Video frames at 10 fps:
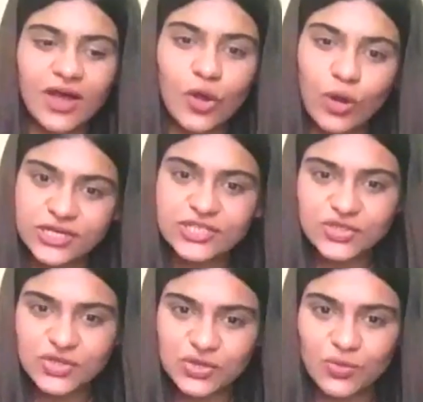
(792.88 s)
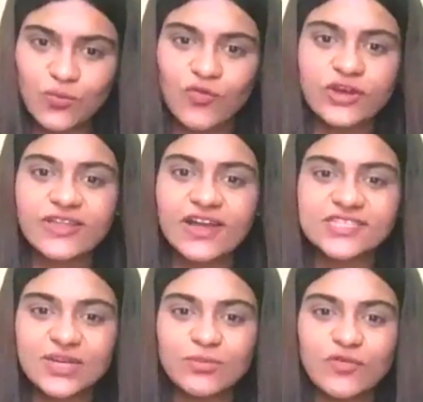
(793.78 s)
uh, according to you, what are
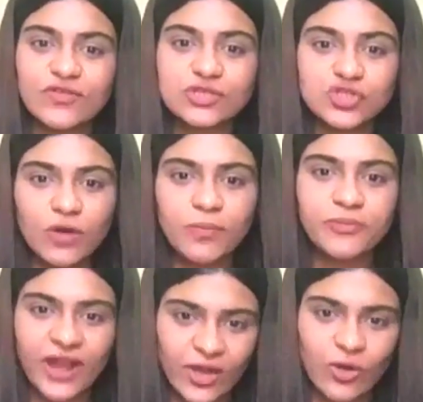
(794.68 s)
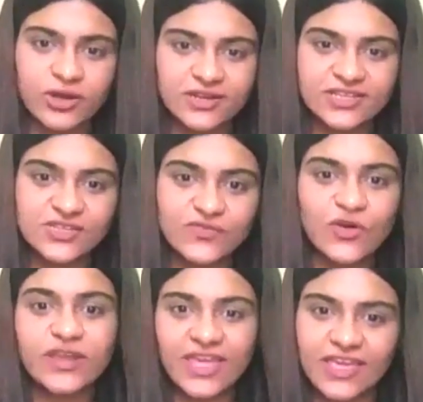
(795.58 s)
some of the top priorities for